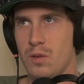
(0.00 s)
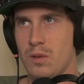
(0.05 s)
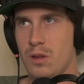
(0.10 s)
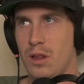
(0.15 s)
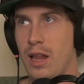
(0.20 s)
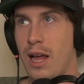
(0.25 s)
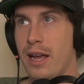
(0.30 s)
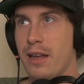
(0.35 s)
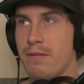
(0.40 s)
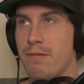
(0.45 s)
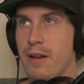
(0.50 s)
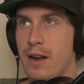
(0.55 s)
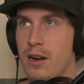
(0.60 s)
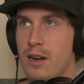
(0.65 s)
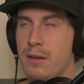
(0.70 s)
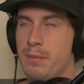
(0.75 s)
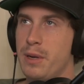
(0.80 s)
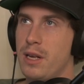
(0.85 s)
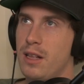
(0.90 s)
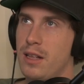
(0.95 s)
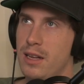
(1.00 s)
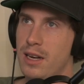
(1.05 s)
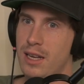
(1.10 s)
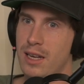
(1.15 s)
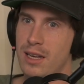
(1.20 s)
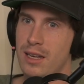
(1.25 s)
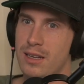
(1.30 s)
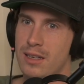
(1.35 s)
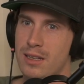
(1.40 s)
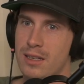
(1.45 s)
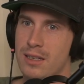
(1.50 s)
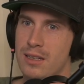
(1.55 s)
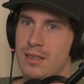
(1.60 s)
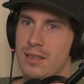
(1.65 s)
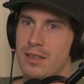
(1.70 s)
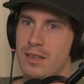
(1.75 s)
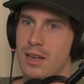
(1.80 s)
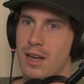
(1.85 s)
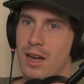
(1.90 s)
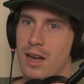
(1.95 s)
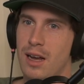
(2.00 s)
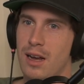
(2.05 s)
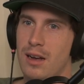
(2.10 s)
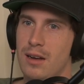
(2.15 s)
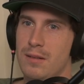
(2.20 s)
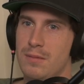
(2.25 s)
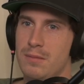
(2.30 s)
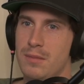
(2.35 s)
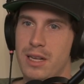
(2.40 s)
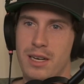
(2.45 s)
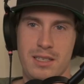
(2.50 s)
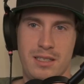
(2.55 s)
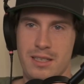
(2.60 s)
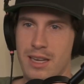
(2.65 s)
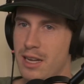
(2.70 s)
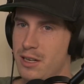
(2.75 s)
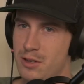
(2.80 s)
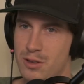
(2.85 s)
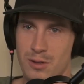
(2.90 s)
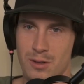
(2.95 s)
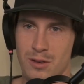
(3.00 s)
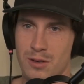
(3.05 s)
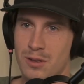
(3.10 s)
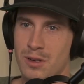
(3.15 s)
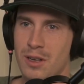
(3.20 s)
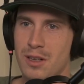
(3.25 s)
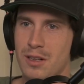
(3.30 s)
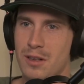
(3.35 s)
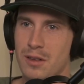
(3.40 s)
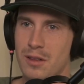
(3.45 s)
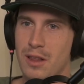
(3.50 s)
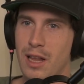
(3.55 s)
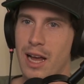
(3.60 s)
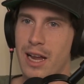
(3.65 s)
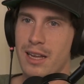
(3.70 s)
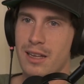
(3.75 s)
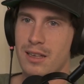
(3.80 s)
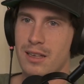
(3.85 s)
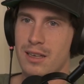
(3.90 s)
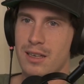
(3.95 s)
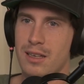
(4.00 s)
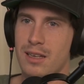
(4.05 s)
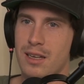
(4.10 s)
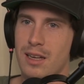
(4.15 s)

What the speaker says: Like variability in a schedule, like